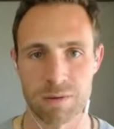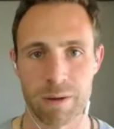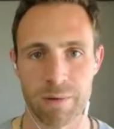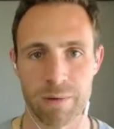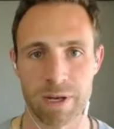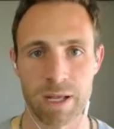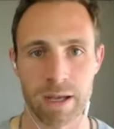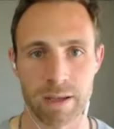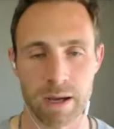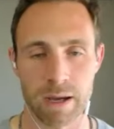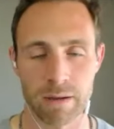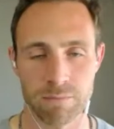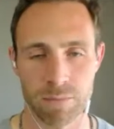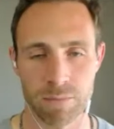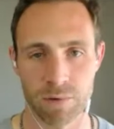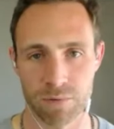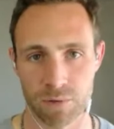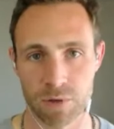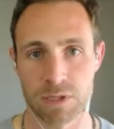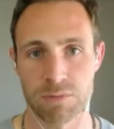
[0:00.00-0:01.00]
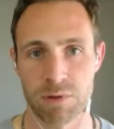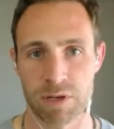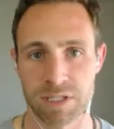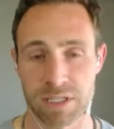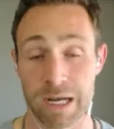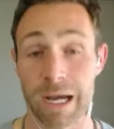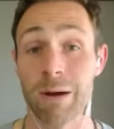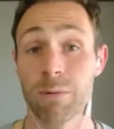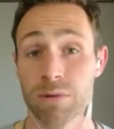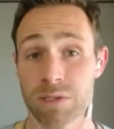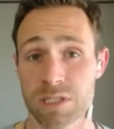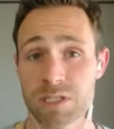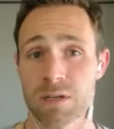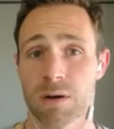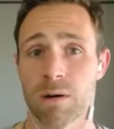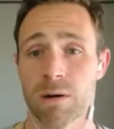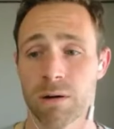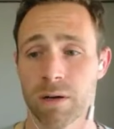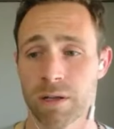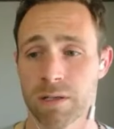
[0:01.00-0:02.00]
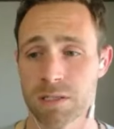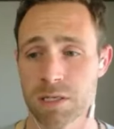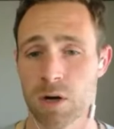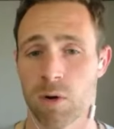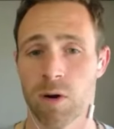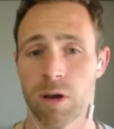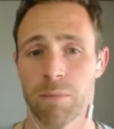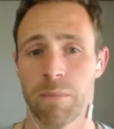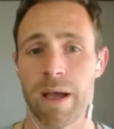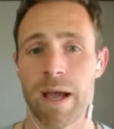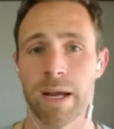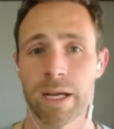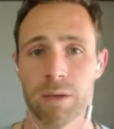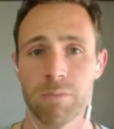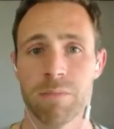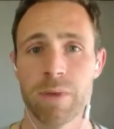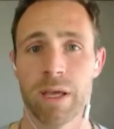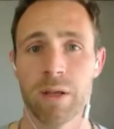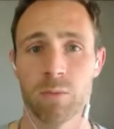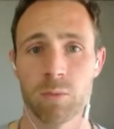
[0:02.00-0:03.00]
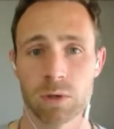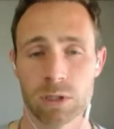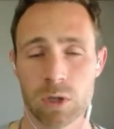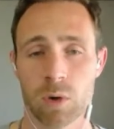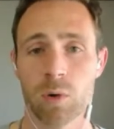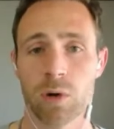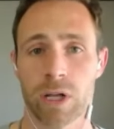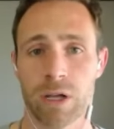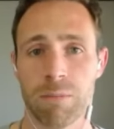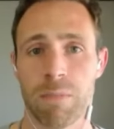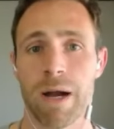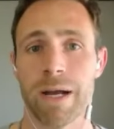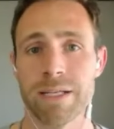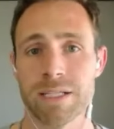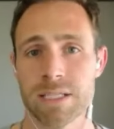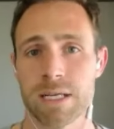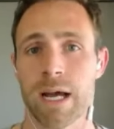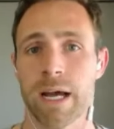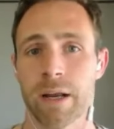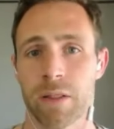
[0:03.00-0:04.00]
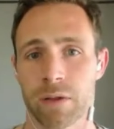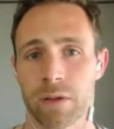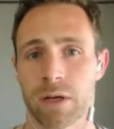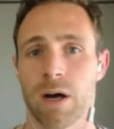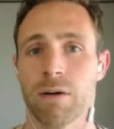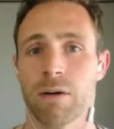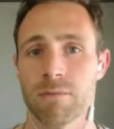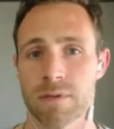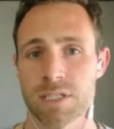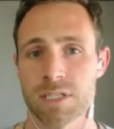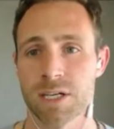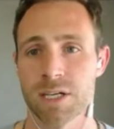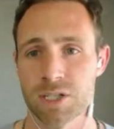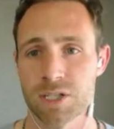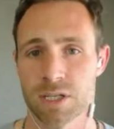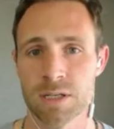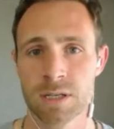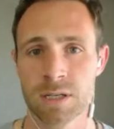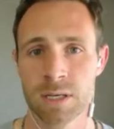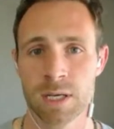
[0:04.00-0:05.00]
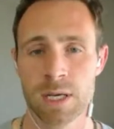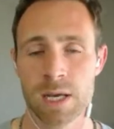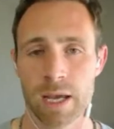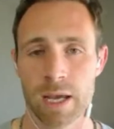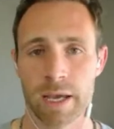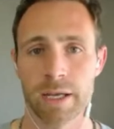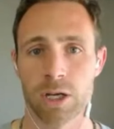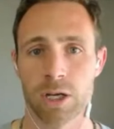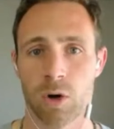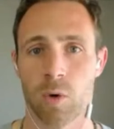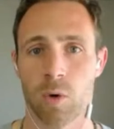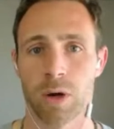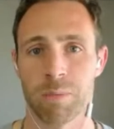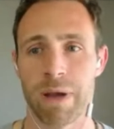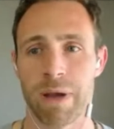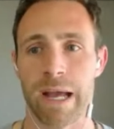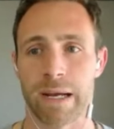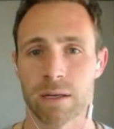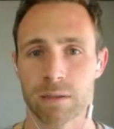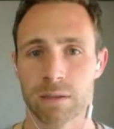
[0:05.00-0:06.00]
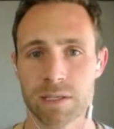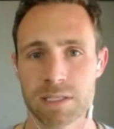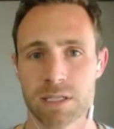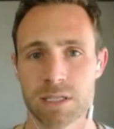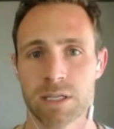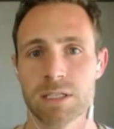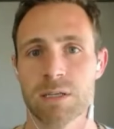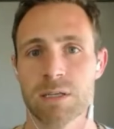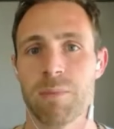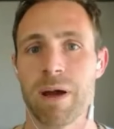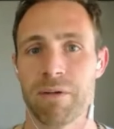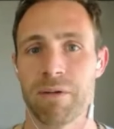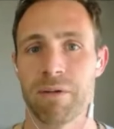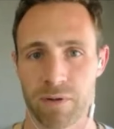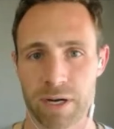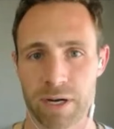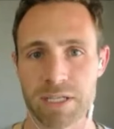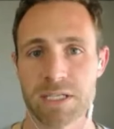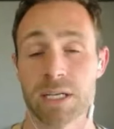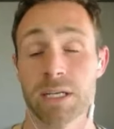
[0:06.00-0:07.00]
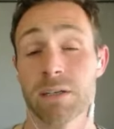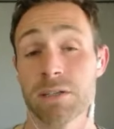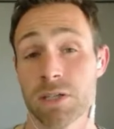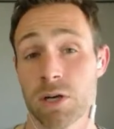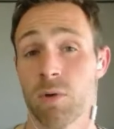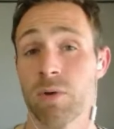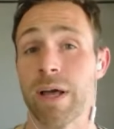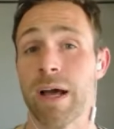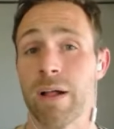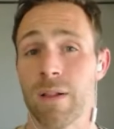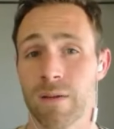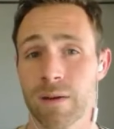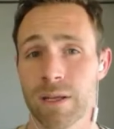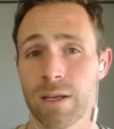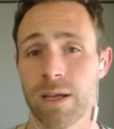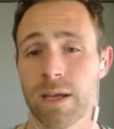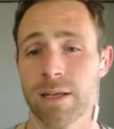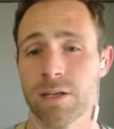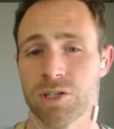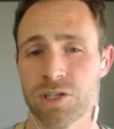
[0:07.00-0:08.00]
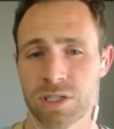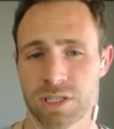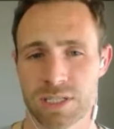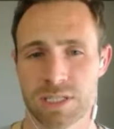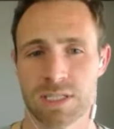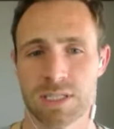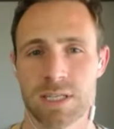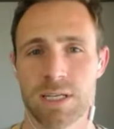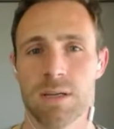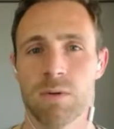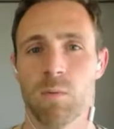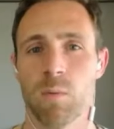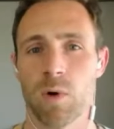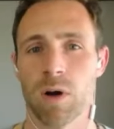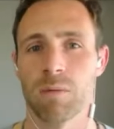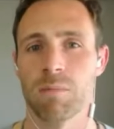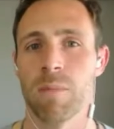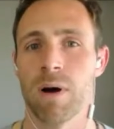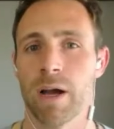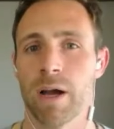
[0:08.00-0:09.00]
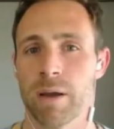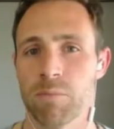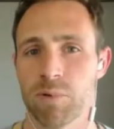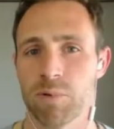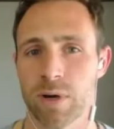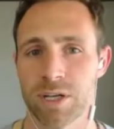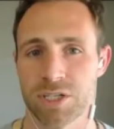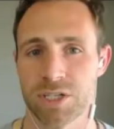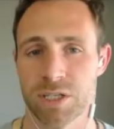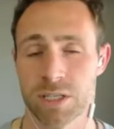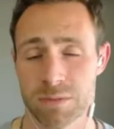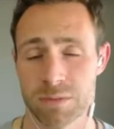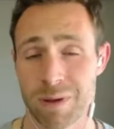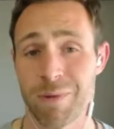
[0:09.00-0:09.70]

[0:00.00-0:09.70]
I mean. It, The first place I would start is going back and, and recording my side of the conversation and going back and listening to my phrasing and tonality and just see what my impression is.